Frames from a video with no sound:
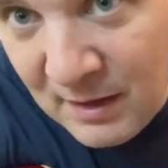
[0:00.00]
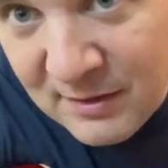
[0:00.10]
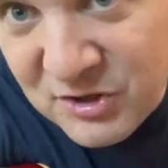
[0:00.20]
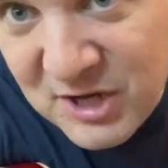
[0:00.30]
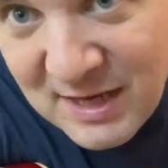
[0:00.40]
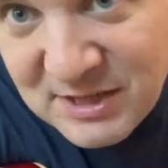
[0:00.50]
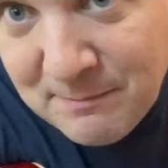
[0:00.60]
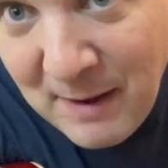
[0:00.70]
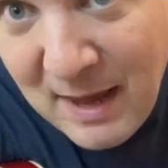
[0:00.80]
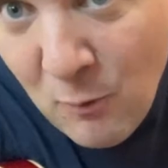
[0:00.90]

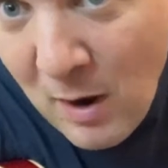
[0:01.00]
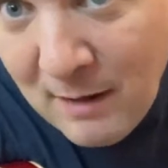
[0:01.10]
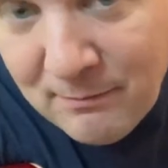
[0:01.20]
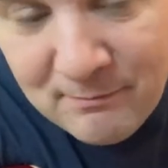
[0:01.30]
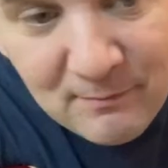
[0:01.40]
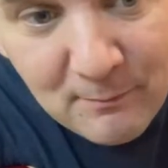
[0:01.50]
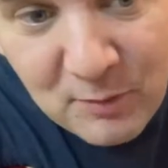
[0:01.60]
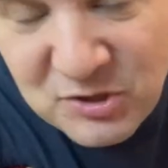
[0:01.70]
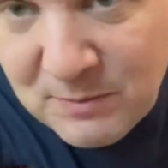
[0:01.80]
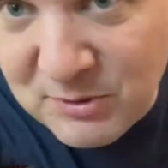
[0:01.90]
just play
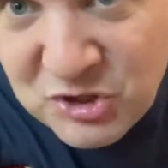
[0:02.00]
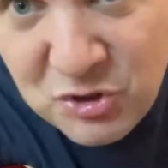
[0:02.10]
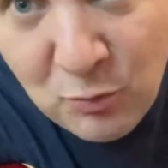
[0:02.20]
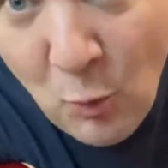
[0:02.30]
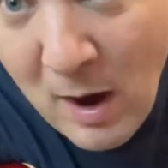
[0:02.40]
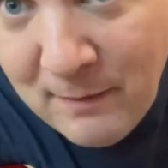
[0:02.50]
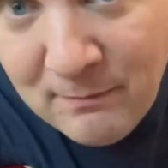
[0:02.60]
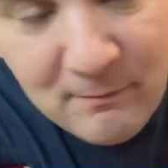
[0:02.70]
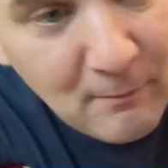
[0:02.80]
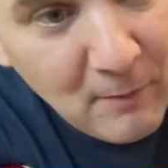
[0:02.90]
position
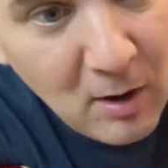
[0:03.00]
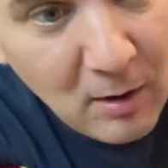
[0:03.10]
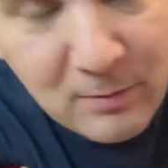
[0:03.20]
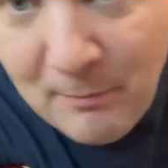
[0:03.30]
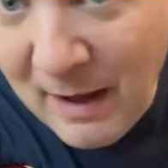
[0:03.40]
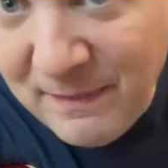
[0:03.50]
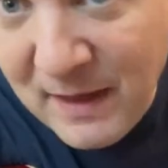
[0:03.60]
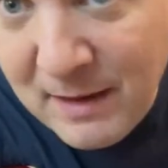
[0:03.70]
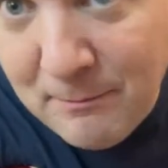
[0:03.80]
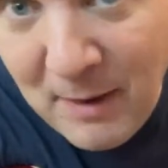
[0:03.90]
1 on
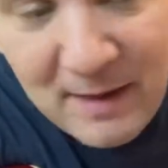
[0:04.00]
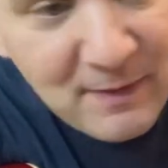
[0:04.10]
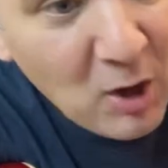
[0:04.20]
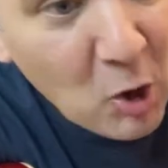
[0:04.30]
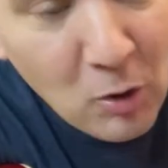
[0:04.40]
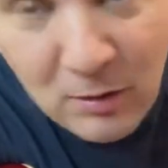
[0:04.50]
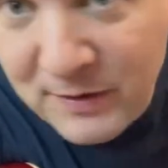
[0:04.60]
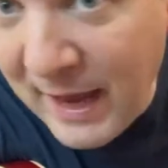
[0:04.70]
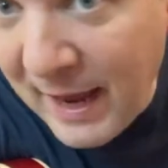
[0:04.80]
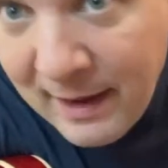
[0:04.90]
Monday, play the whole
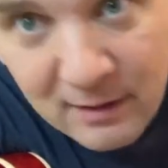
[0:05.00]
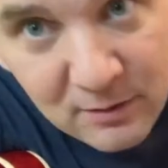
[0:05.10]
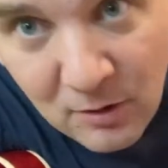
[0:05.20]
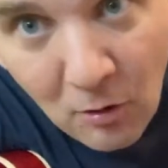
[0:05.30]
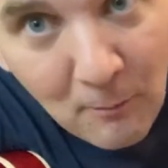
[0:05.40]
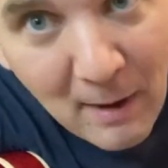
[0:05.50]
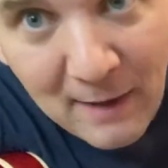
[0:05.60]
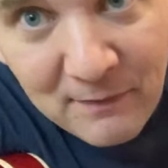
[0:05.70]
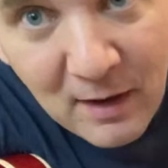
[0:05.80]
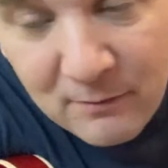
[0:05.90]
day,
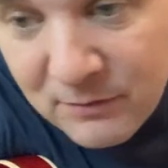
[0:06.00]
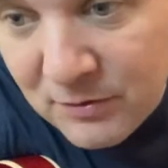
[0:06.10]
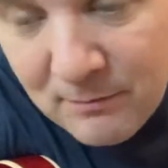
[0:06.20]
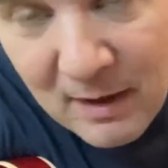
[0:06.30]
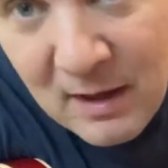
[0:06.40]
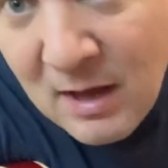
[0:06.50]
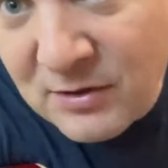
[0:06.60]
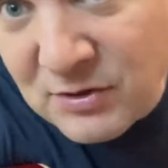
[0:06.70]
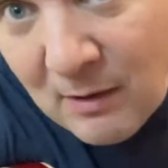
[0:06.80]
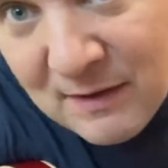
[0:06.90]
Monday.
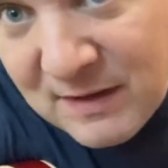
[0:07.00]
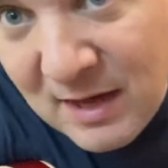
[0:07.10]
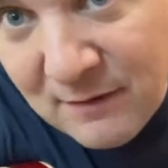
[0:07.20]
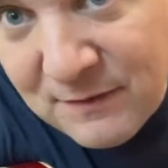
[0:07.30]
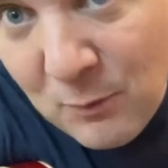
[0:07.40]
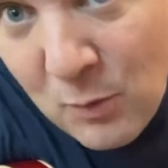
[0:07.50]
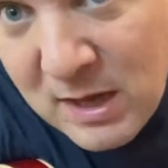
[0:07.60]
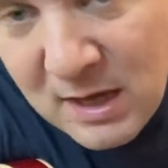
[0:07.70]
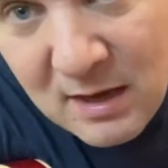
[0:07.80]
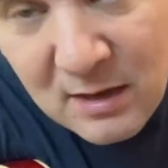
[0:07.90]
So at the end of the
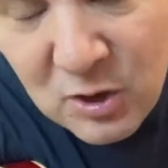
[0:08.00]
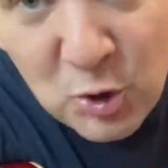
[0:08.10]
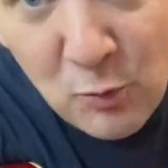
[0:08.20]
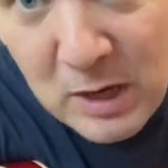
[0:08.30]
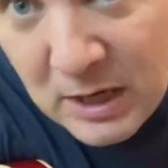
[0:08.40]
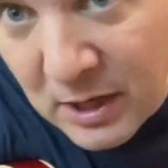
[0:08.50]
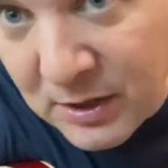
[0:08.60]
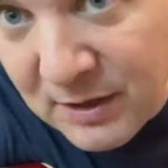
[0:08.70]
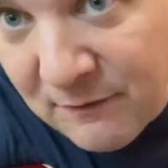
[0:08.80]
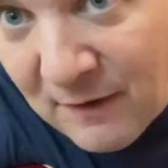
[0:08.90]
week, you will
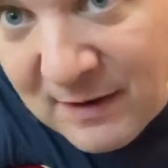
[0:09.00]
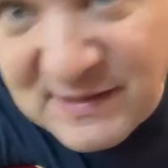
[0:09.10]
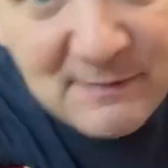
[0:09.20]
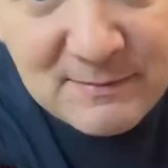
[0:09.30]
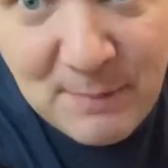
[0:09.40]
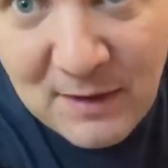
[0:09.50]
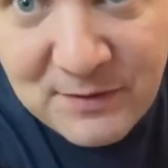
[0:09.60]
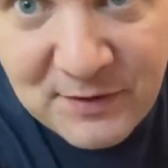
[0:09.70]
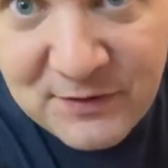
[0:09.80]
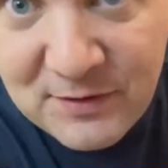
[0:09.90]
learn the 7
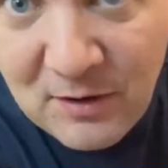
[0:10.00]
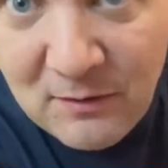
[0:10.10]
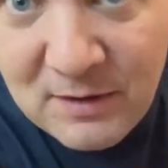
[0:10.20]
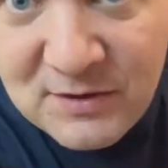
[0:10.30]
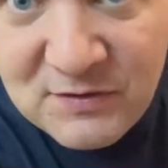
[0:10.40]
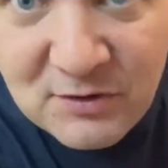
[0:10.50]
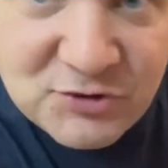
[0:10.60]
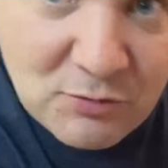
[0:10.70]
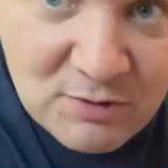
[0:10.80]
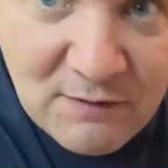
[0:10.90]
patterns, it's not
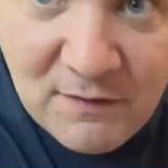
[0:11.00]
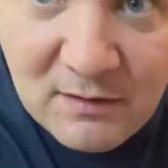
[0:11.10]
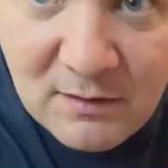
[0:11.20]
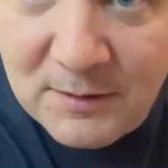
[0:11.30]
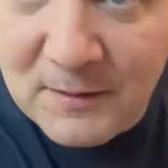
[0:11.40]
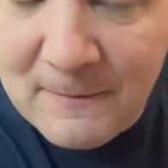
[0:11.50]
so difficult.